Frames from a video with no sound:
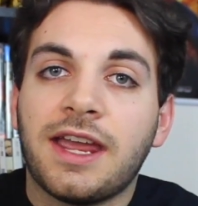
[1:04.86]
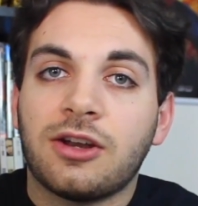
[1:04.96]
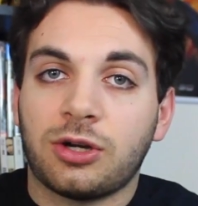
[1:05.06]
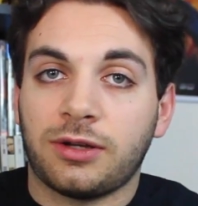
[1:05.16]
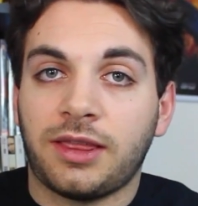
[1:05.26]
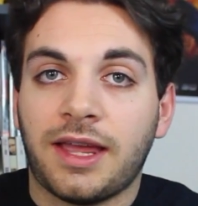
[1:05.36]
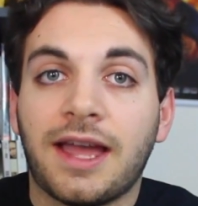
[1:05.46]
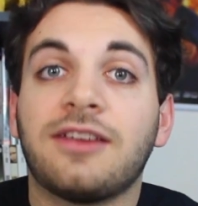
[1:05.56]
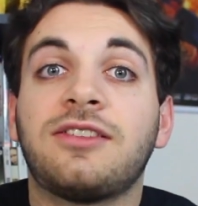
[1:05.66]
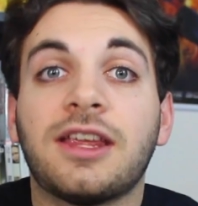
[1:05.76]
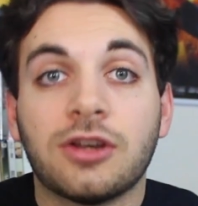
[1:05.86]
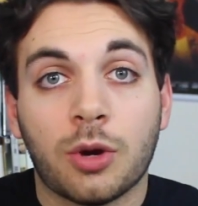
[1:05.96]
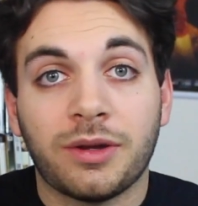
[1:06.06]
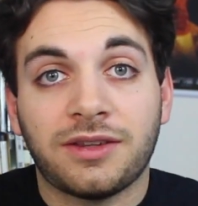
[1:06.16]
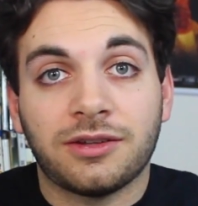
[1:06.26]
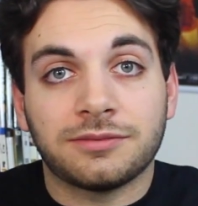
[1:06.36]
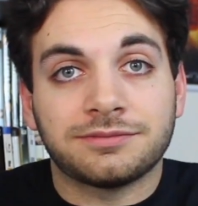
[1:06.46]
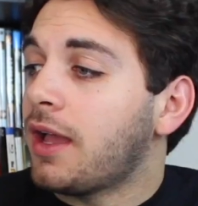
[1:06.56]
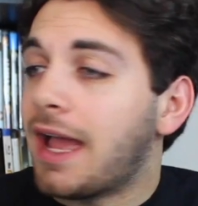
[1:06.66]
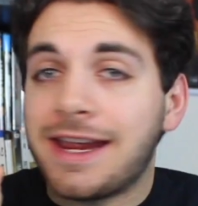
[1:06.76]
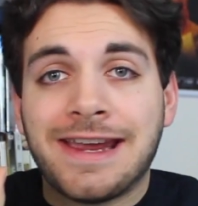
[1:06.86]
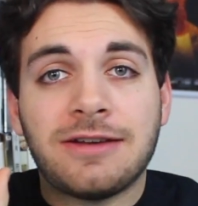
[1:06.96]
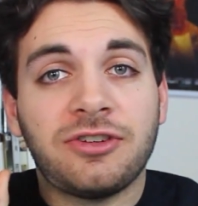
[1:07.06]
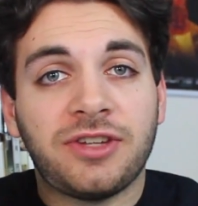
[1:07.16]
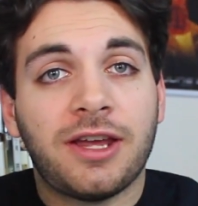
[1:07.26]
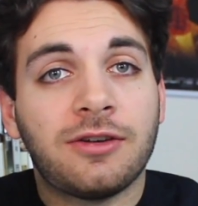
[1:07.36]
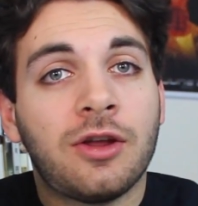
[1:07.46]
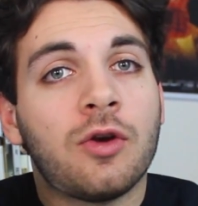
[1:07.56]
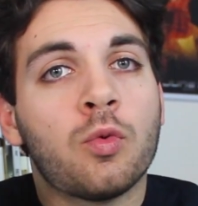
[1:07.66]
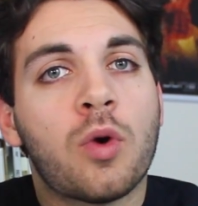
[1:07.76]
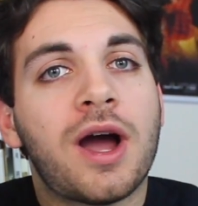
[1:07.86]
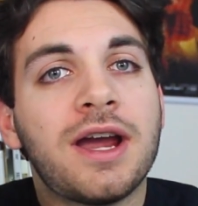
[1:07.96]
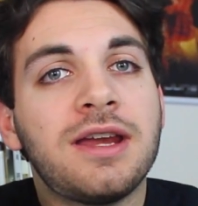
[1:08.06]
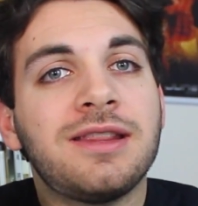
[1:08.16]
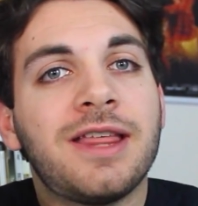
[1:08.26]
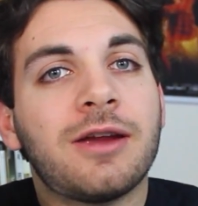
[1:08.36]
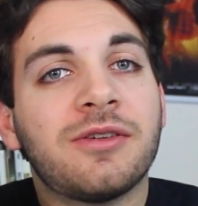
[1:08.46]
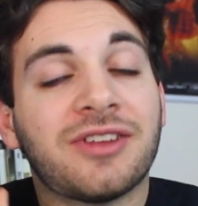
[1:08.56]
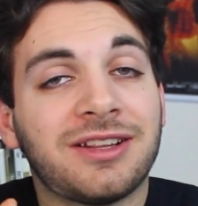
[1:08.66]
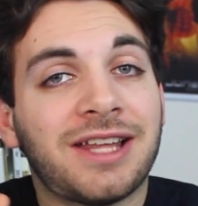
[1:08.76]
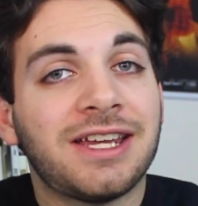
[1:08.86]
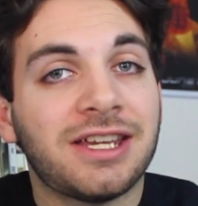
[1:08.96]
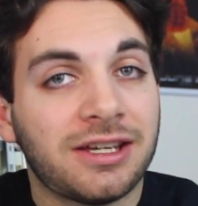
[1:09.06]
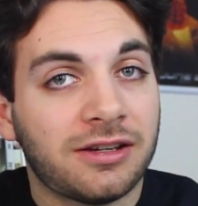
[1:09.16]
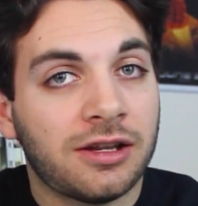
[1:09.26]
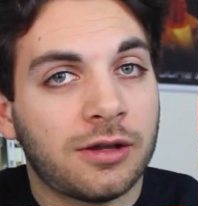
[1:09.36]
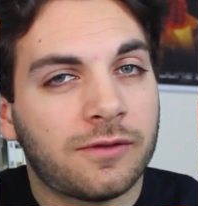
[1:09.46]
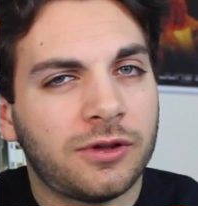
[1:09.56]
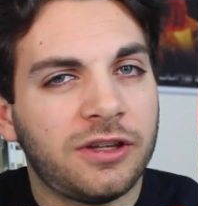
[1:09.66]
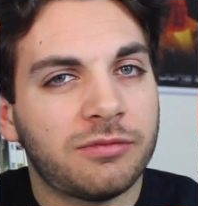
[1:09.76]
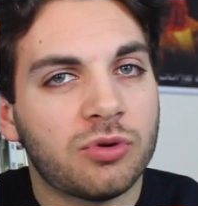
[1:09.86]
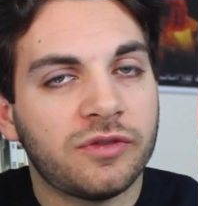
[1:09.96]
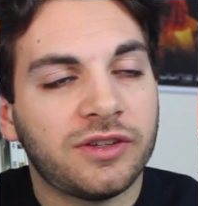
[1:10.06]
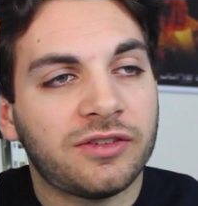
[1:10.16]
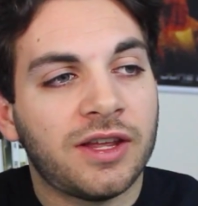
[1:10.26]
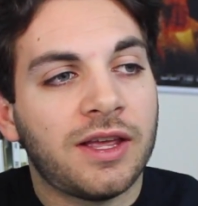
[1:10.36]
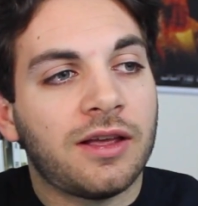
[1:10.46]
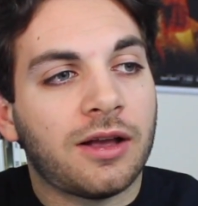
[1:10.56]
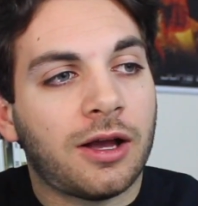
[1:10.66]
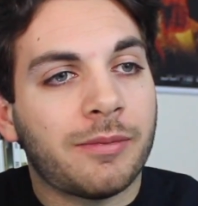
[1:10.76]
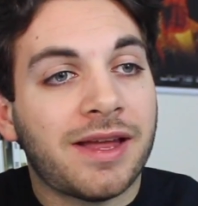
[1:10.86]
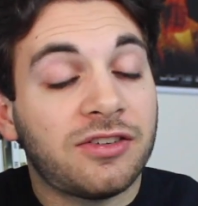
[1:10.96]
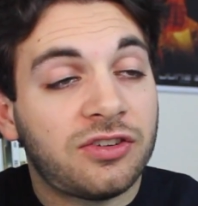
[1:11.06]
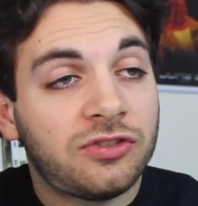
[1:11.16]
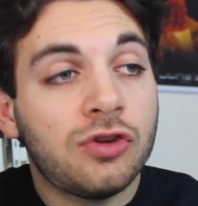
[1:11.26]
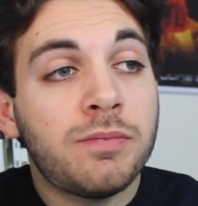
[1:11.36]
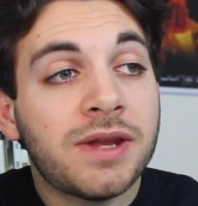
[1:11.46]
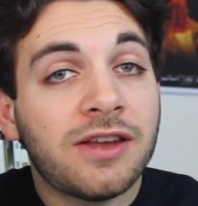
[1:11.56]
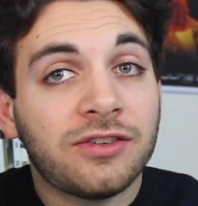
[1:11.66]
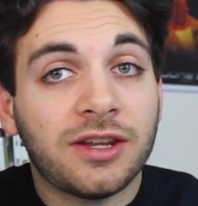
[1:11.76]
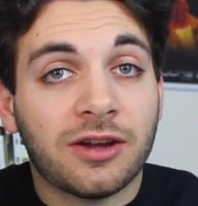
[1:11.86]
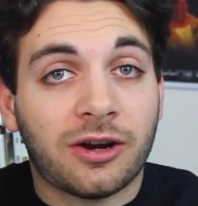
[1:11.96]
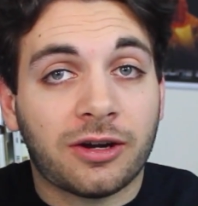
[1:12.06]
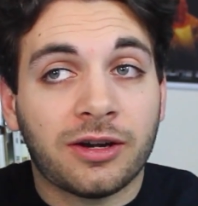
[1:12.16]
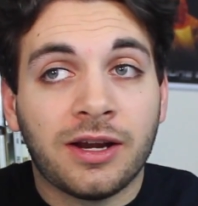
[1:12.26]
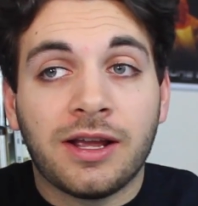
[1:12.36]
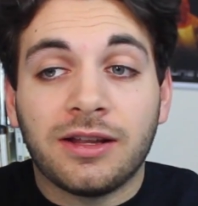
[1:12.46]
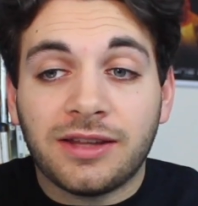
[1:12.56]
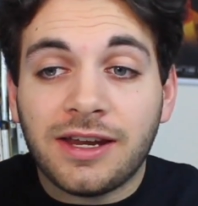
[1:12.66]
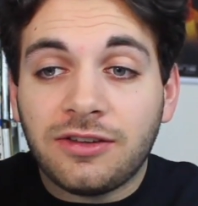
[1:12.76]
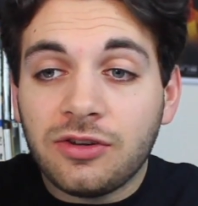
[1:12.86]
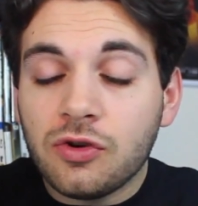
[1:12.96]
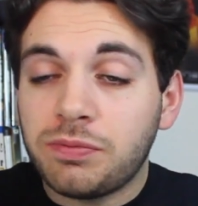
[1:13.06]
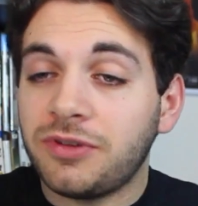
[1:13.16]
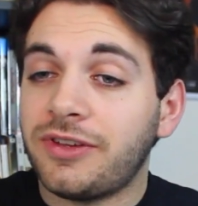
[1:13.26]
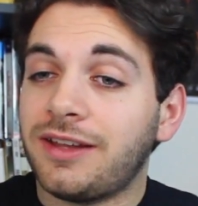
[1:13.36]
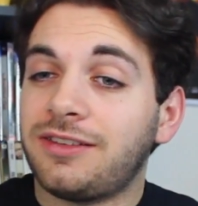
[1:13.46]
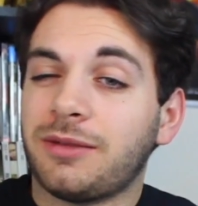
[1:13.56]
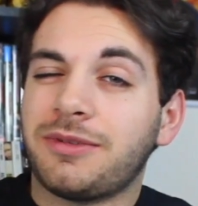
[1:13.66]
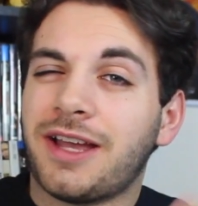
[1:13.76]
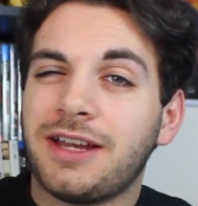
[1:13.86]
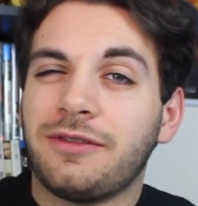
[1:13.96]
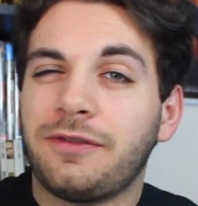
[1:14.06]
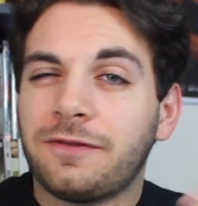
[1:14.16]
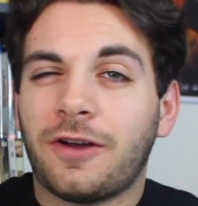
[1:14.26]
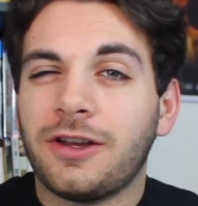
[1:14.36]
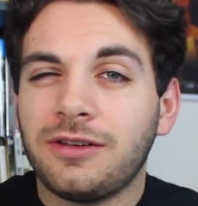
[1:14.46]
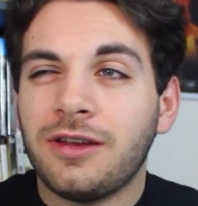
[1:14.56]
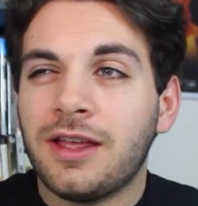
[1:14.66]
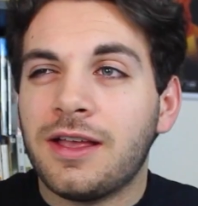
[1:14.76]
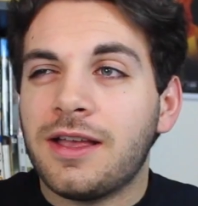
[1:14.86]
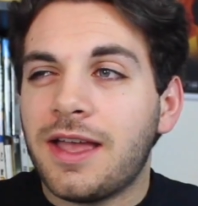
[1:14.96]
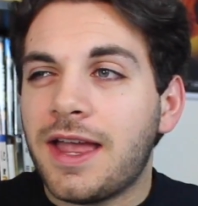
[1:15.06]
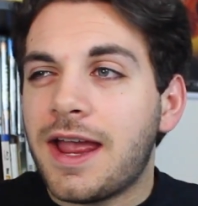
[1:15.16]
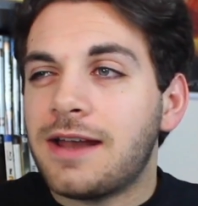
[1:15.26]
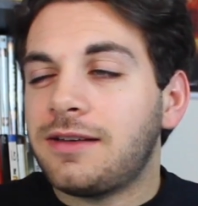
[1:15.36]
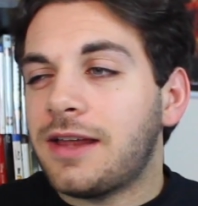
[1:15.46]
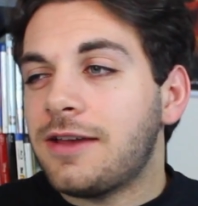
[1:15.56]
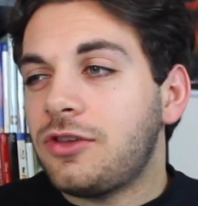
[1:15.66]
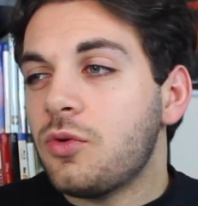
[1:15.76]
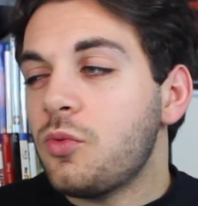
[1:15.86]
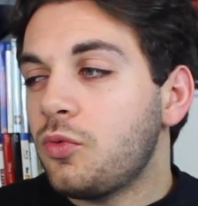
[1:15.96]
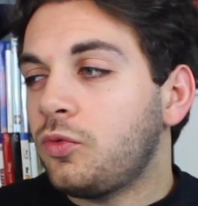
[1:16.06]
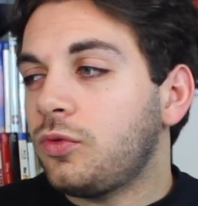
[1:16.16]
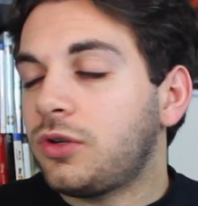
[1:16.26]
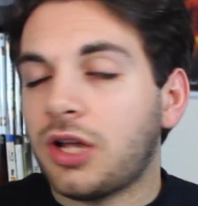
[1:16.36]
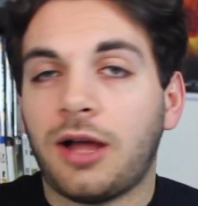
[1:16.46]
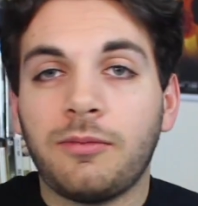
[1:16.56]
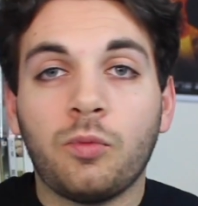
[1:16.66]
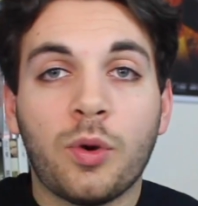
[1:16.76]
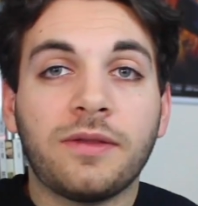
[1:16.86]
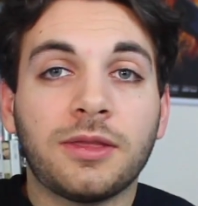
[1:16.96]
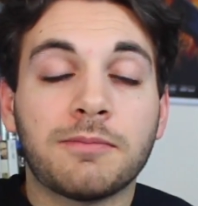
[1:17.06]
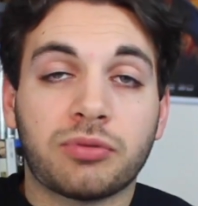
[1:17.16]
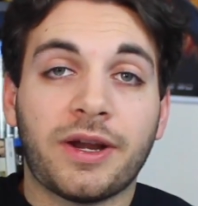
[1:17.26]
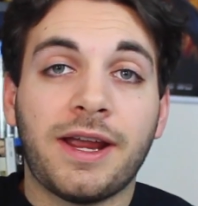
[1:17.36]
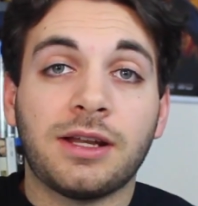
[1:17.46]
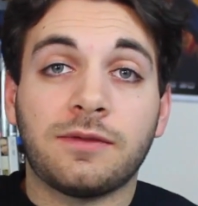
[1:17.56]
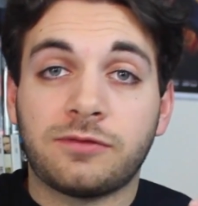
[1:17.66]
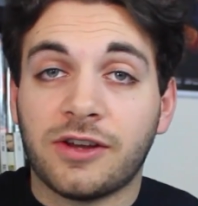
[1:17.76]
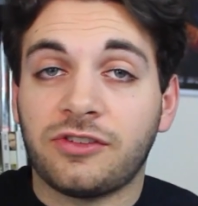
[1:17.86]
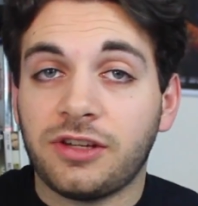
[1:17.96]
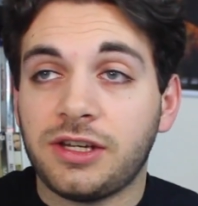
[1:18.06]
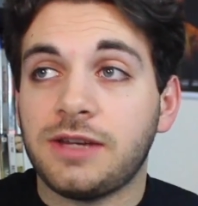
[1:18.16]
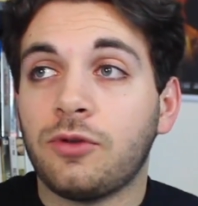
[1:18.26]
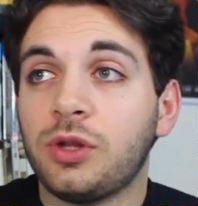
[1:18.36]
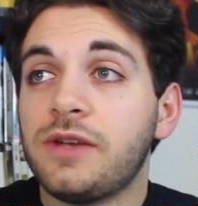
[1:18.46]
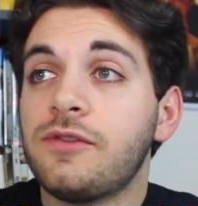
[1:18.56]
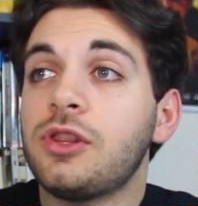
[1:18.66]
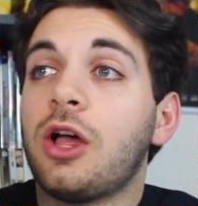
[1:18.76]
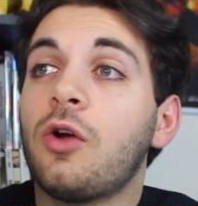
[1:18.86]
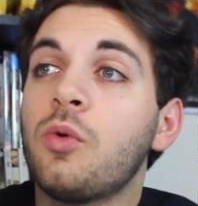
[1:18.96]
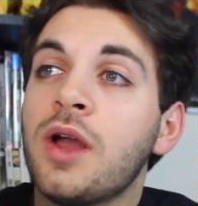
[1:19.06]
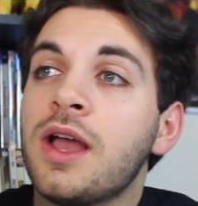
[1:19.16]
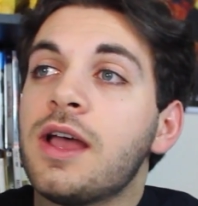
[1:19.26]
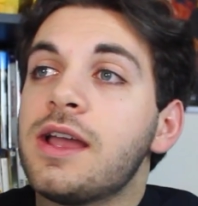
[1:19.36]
and Earth as they know it. I can't understand why there is a liking for these movies. As stupid as they are, they do present some kind of fun, and they do come with the brand of Resident Evil, even though